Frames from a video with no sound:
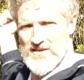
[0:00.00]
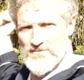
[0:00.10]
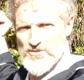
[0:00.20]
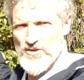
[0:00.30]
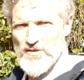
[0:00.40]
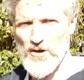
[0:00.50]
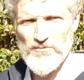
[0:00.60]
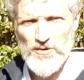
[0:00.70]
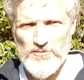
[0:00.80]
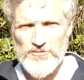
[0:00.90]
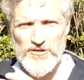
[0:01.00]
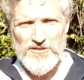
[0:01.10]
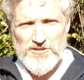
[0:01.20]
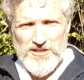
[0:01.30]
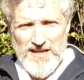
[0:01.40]
So you've gone from
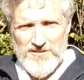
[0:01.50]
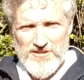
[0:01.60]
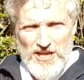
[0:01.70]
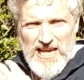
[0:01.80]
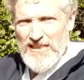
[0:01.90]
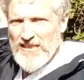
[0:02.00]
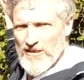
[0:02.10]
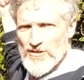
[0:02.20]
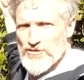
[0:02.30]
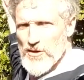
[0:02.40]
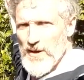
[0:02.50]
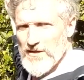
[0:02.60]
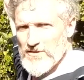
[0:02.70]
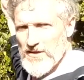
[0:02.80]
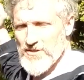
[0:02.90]
front stance to back
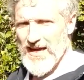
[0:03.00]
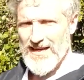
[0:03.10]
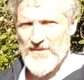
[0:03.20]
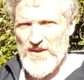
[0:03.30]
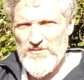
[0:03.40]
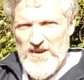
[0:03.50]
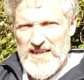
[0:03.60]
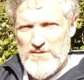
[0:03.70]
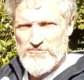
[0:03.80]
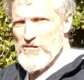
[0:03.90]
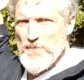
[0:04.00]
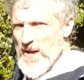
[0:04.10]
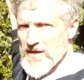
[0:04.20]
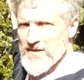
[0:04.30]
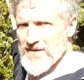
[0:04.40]
stance, and have that feeling of ripping,